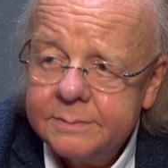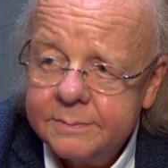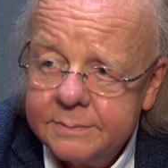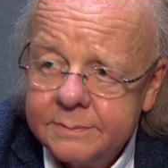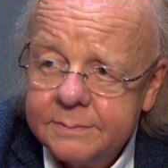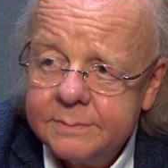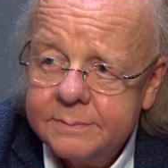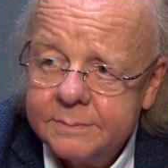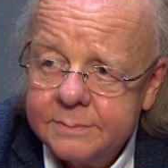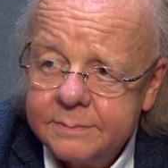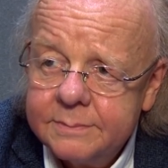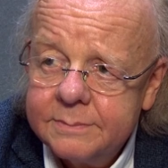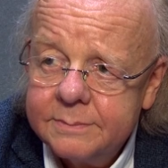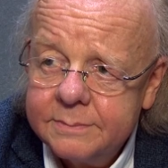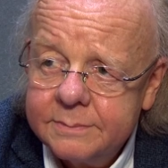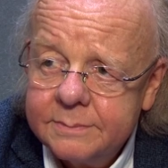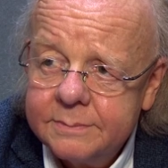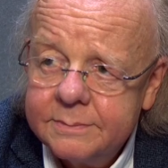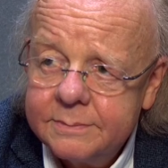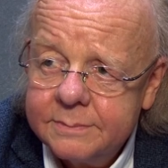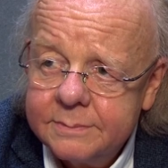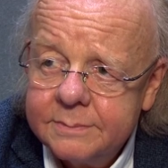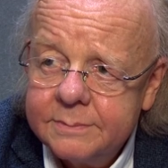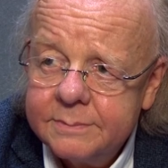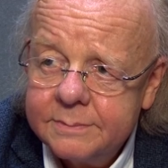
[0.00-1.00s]
Maybe a little bit
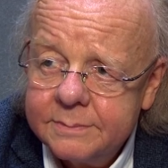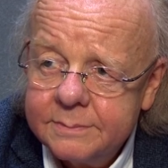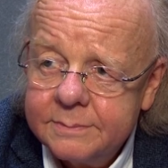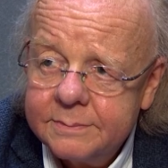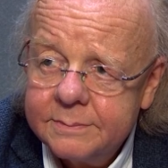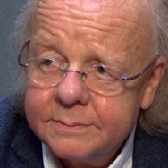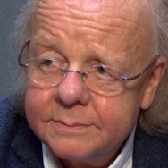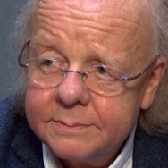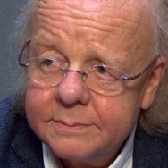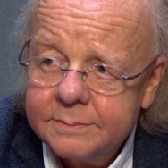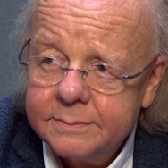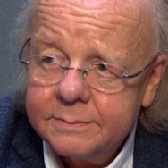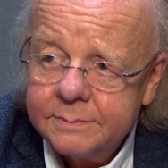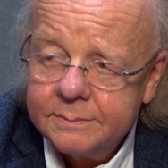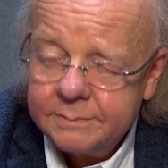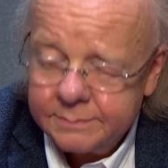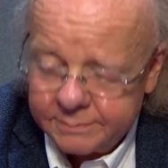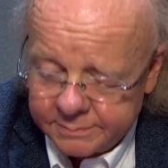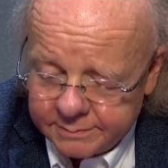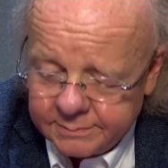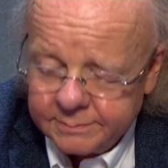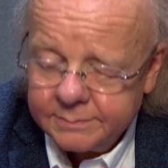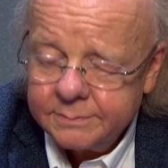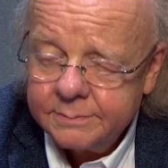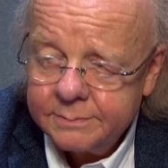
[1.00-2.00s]
like Pycelle
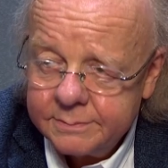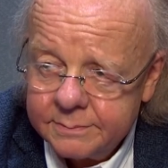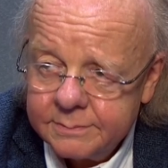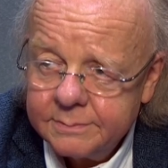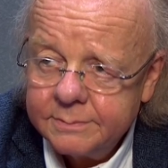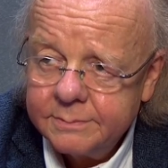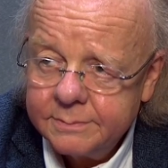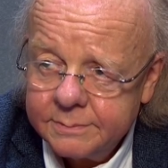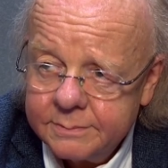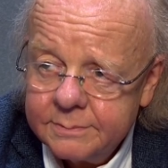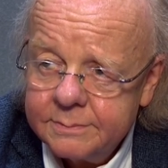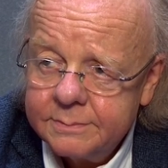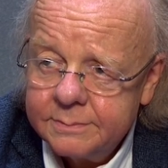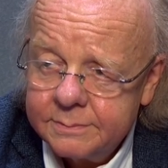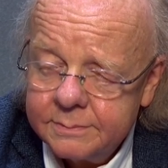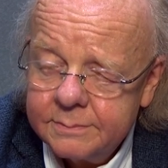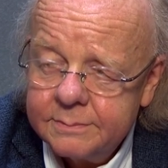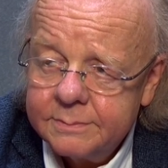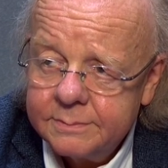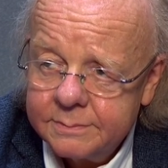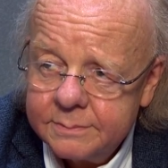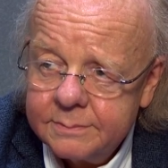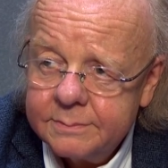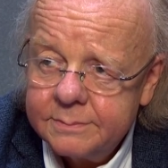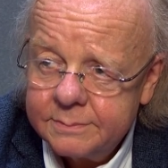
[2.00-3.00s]
or Littlefinger or
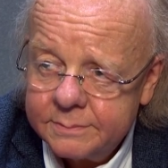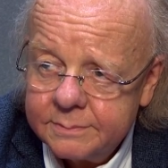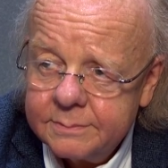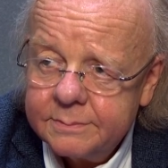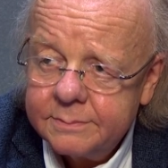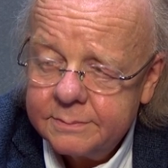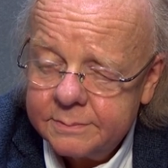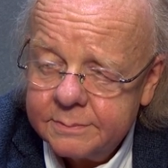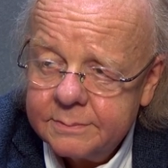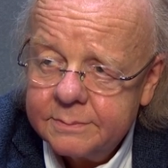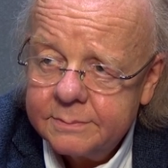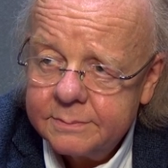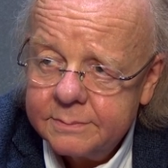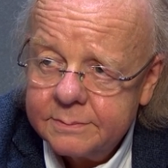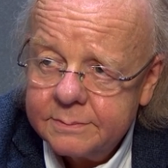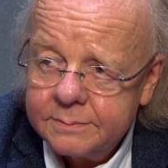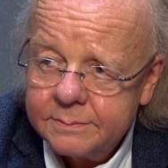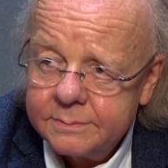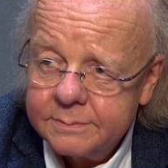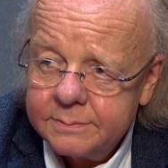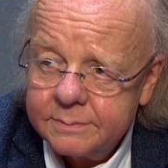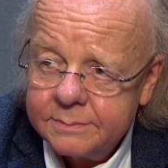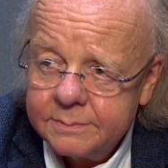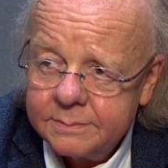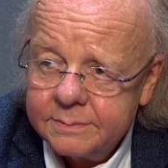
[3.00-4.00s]
Varys maybe. What's your
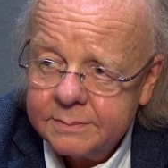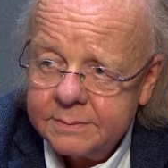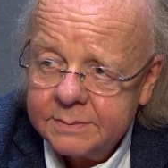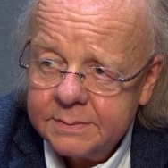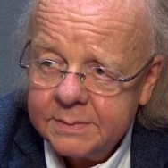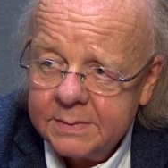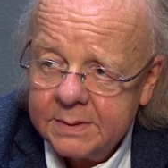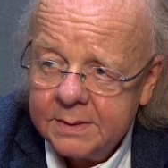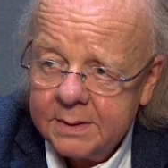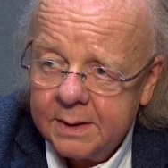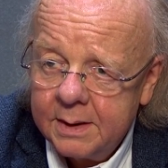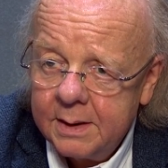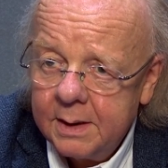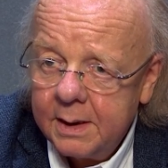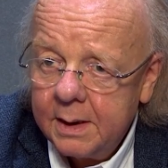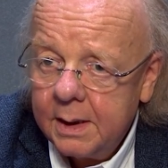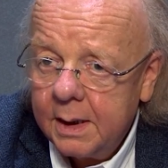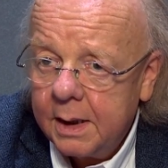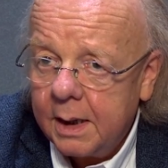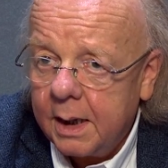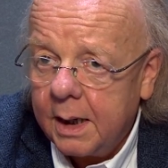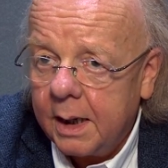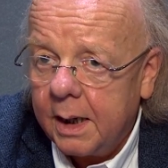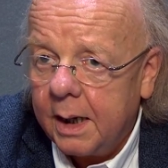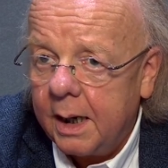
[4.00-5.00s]
thoughts on that?
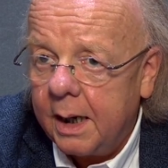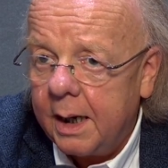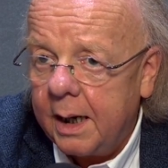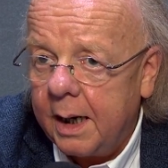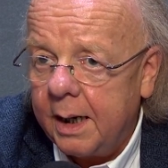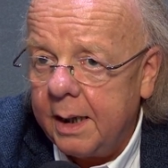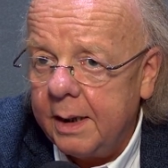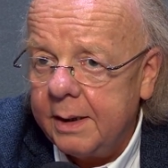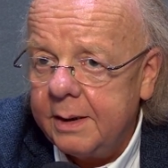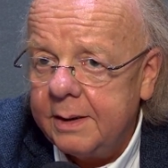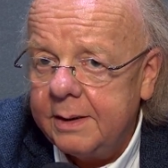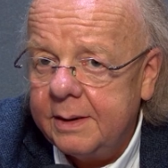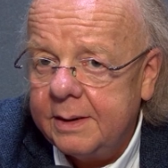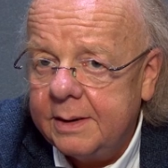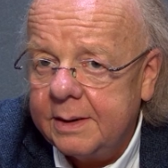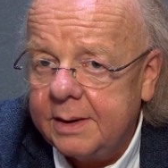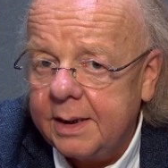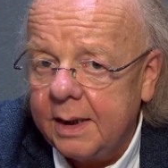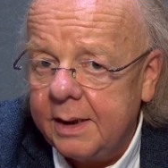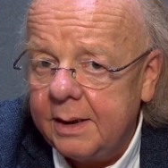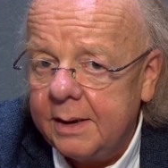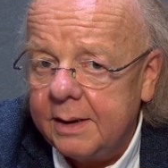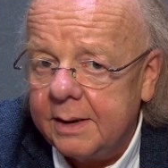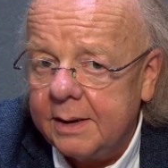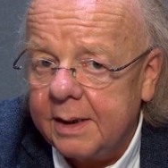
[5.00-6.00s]
I
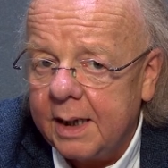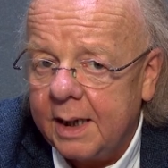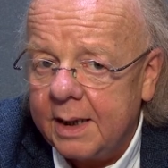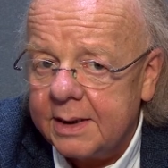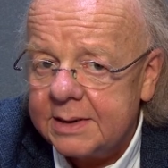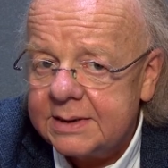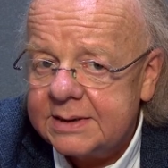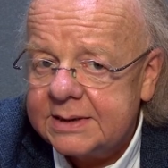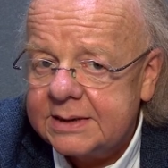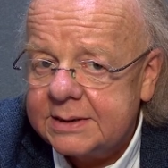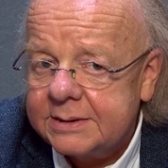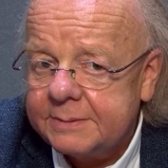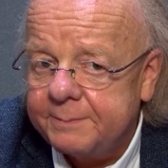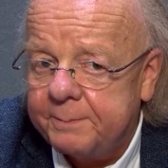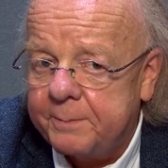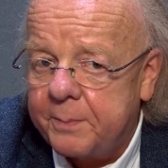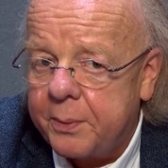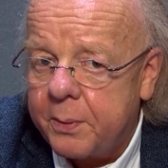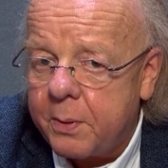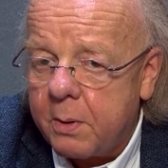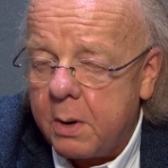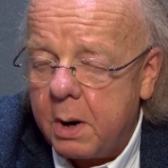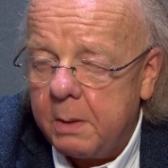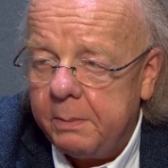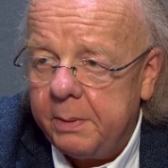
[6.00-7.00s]
think that's
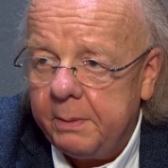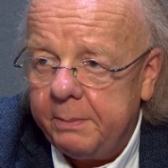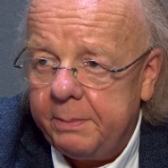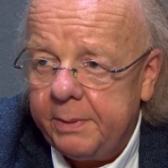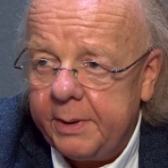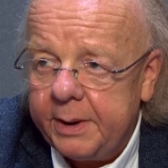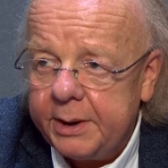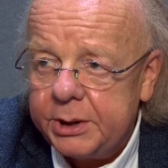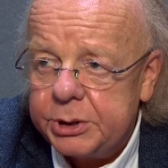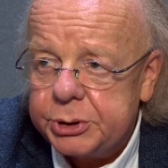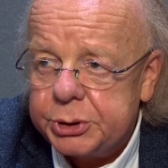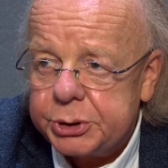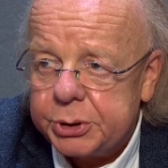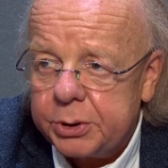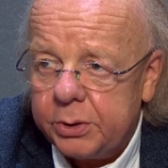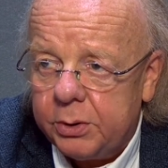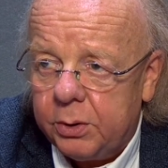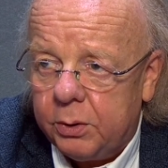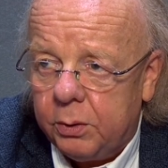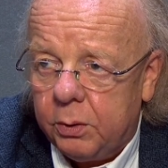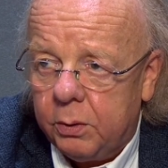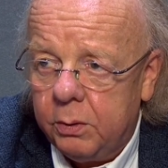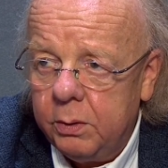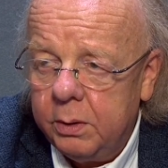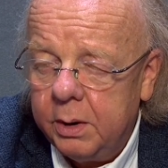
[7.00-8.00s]
probably
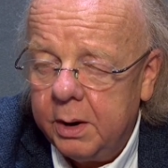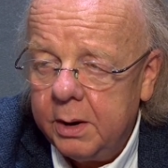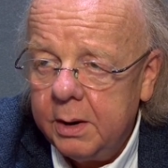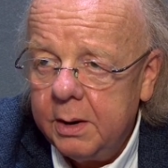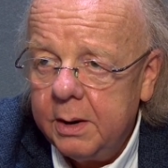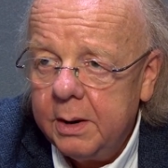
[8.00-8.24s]
true.